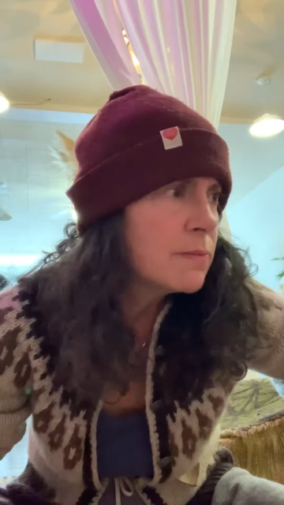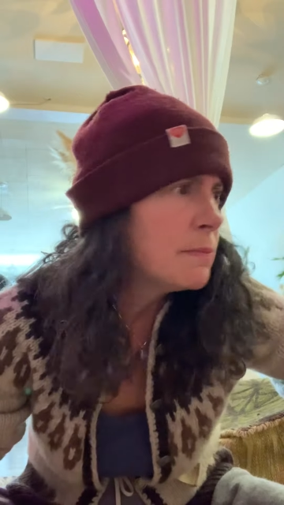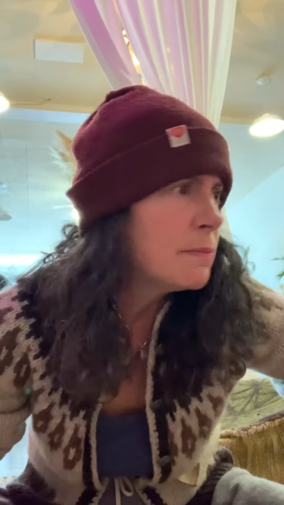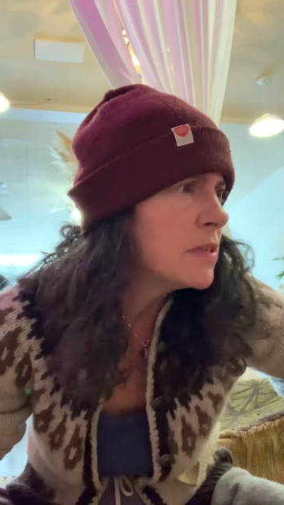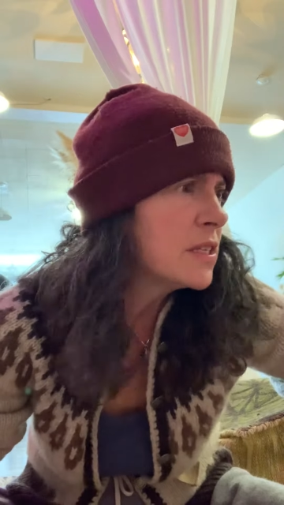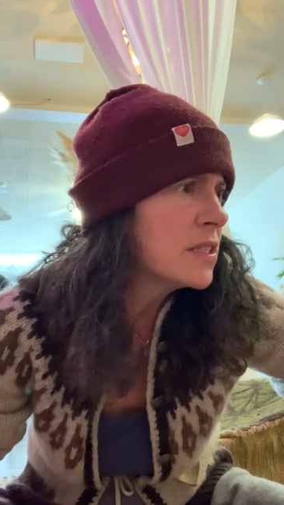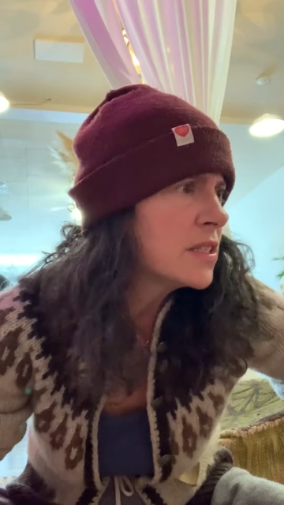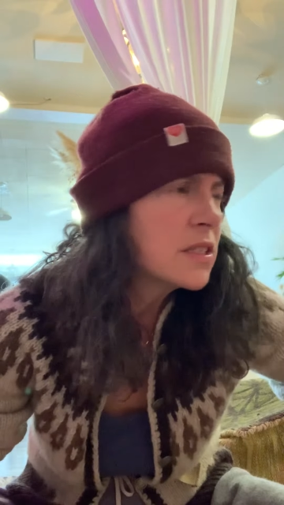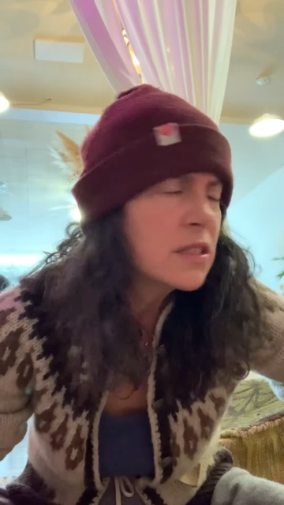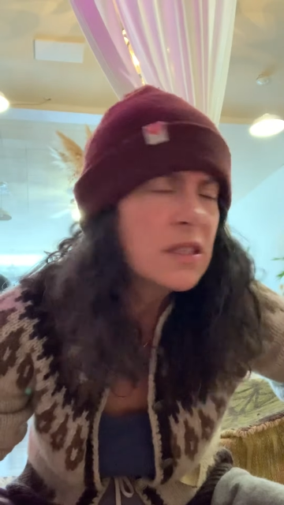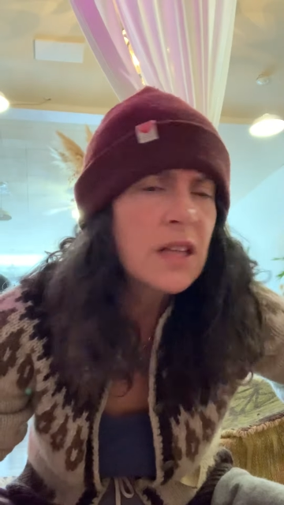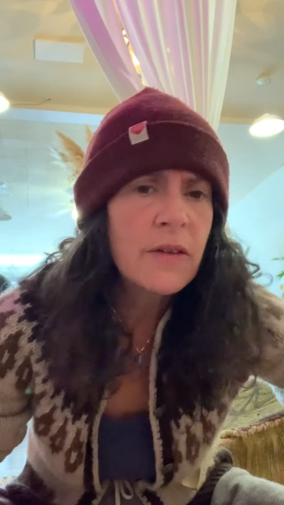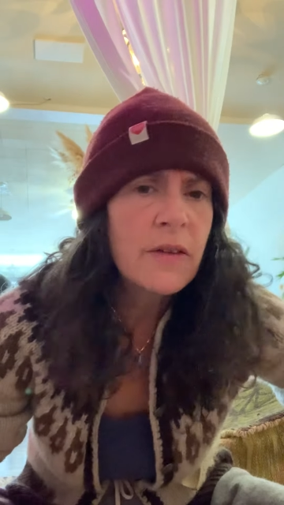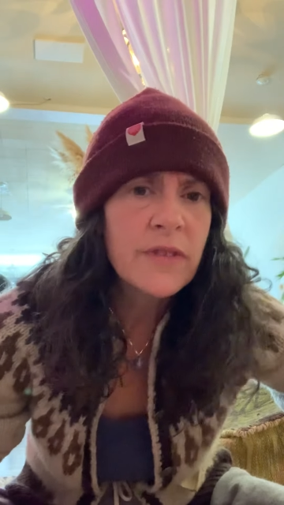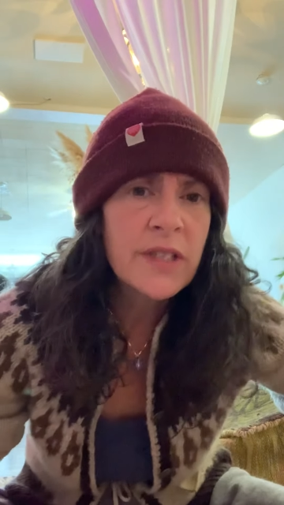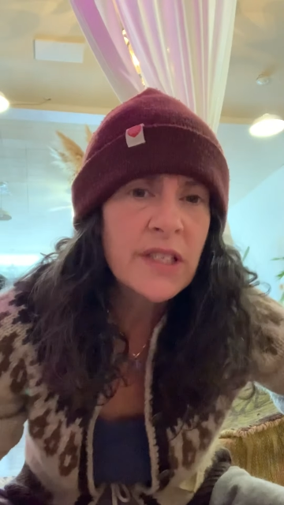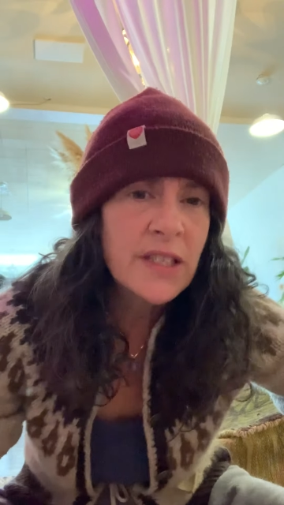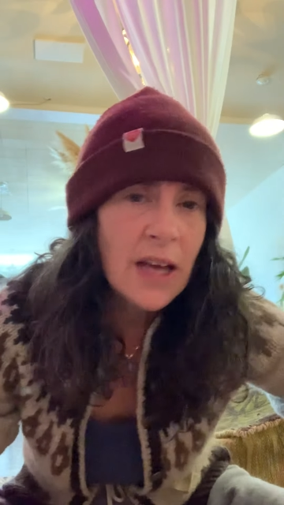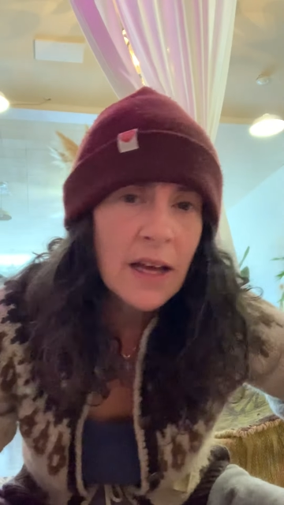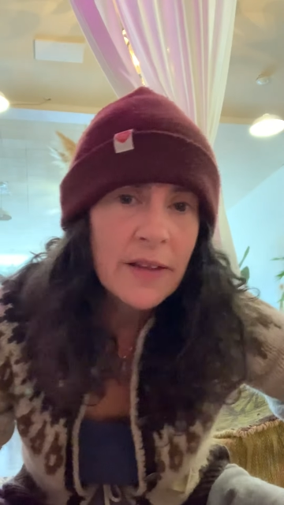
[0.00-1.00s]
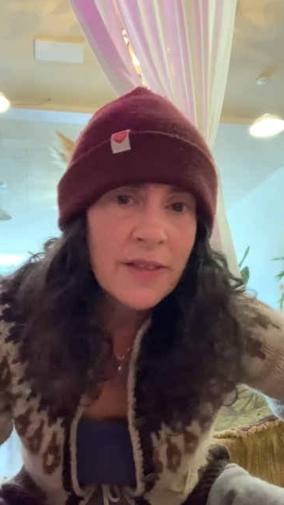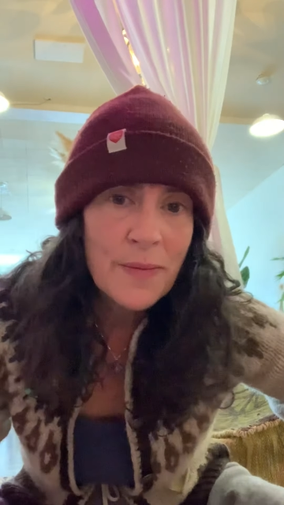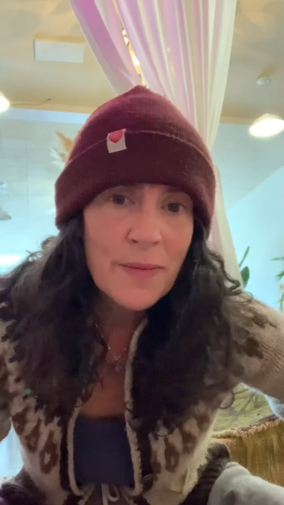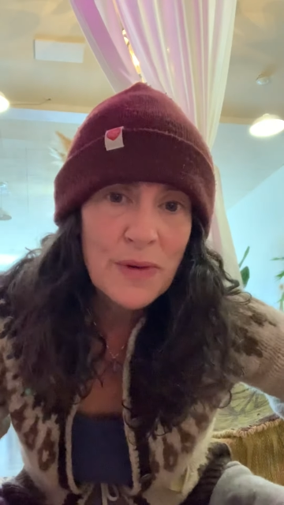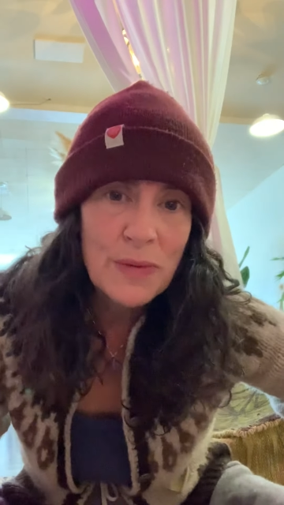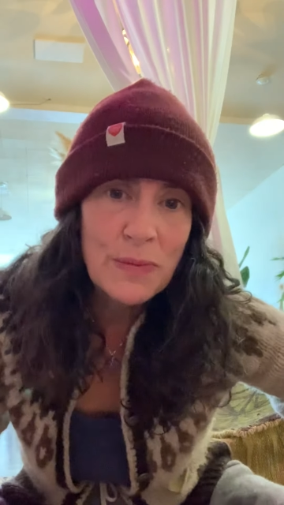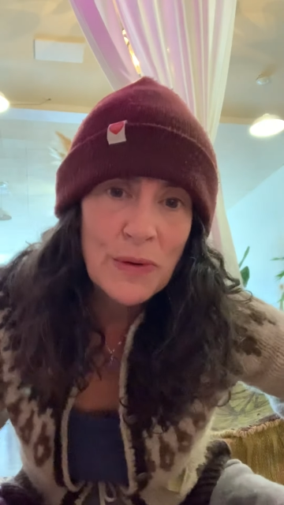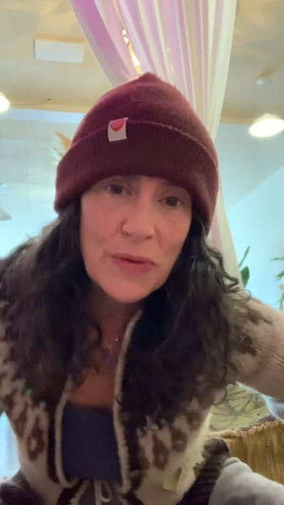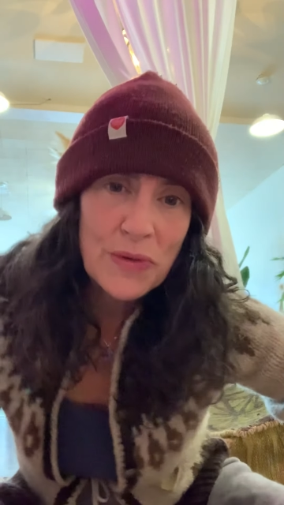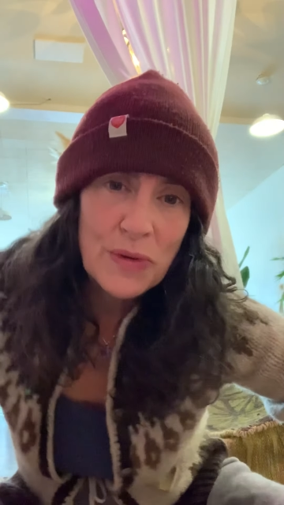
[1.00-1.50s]
bliss, and love reside, that
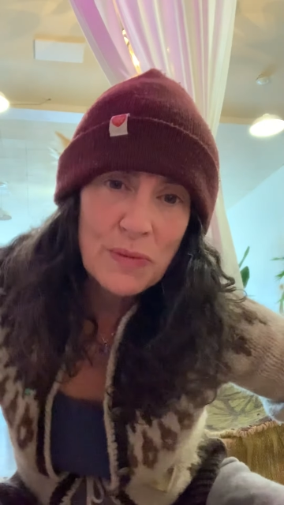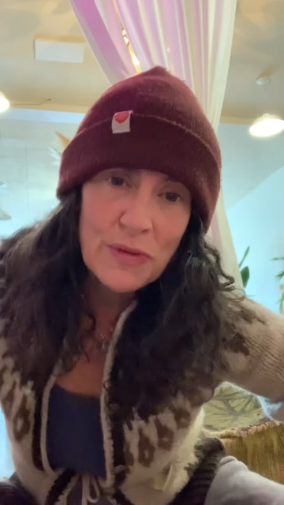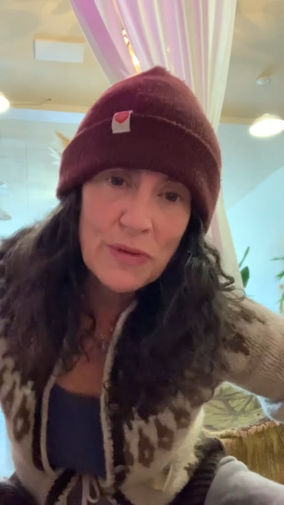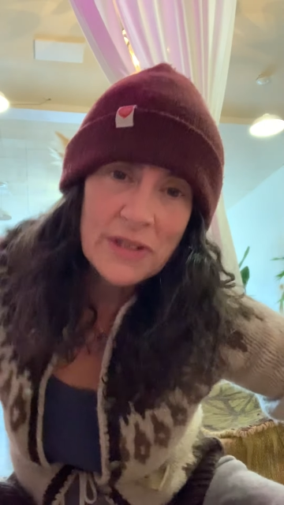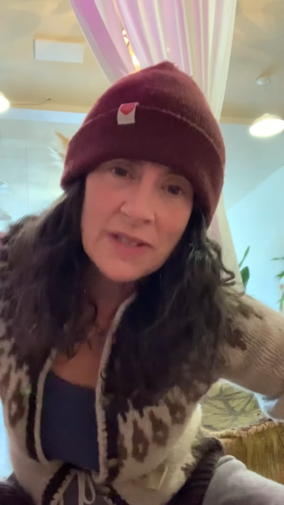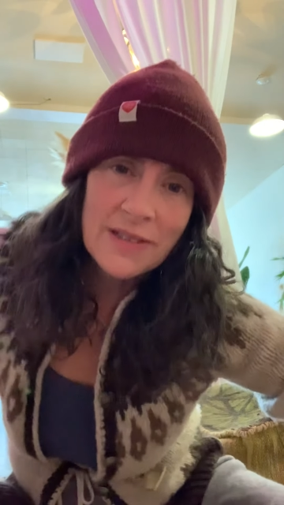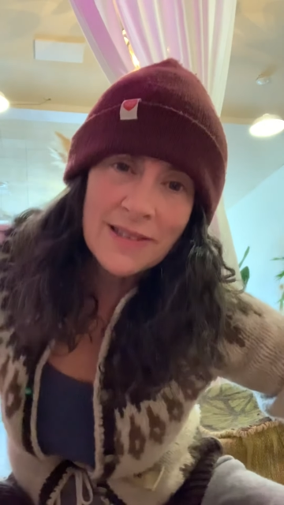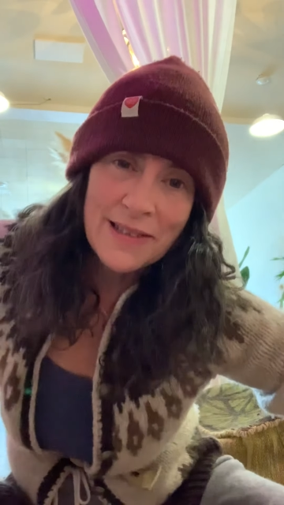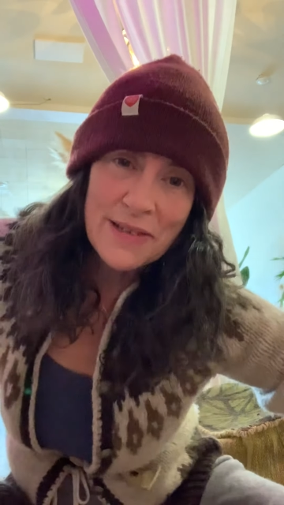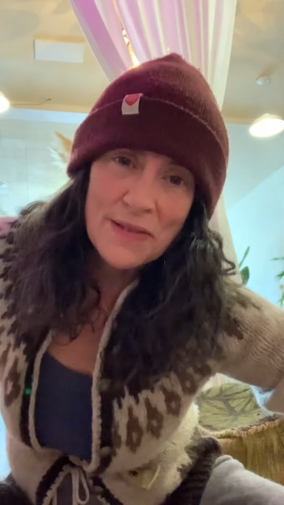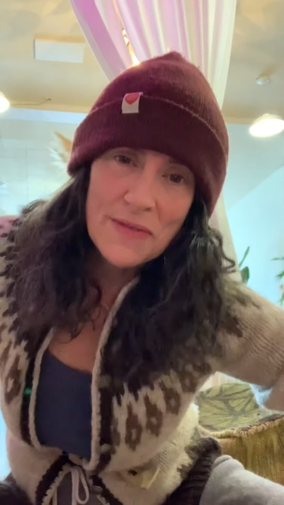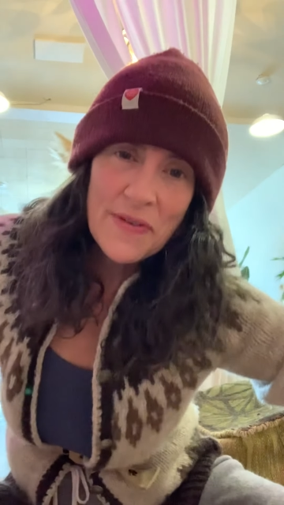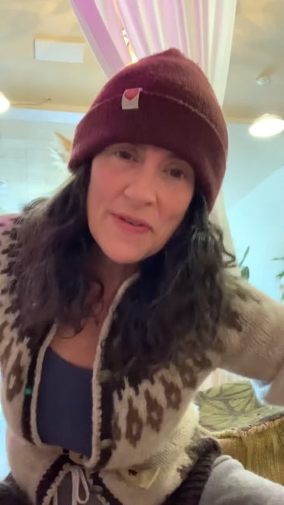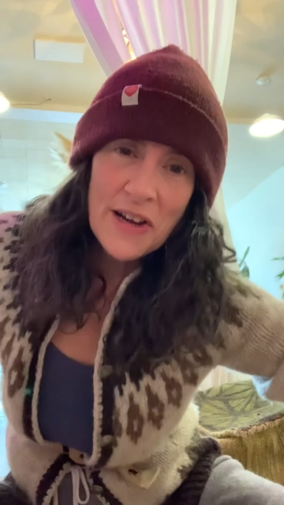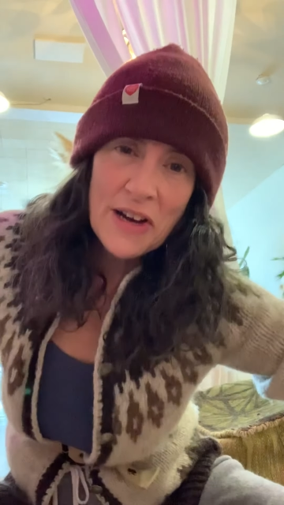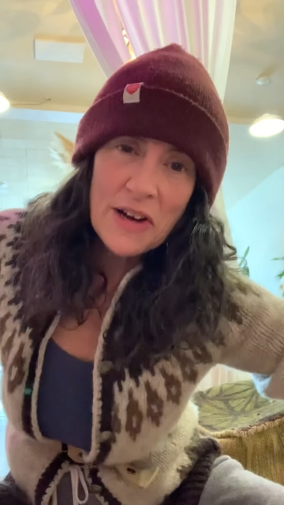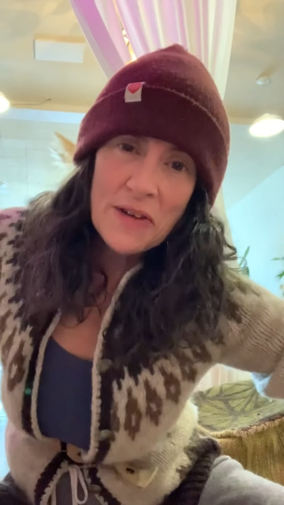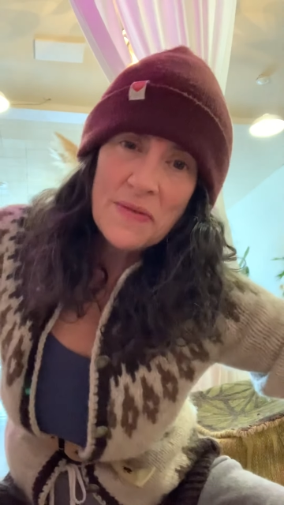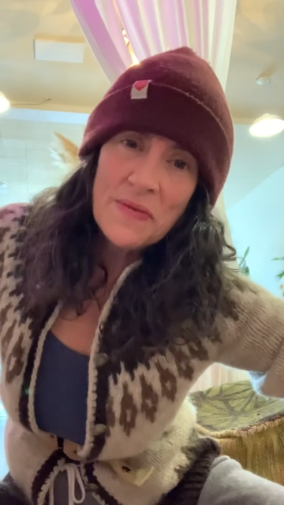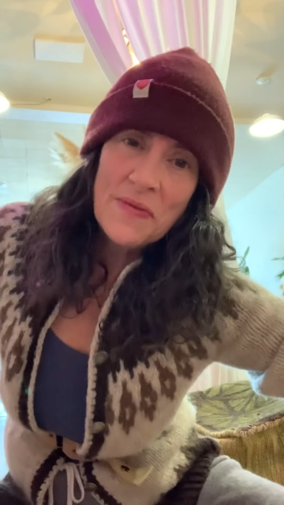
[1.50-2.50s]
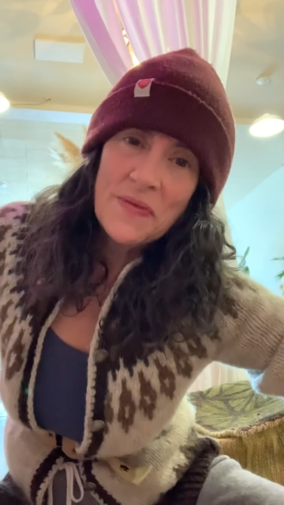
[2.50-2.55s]
promote the bristling of hair.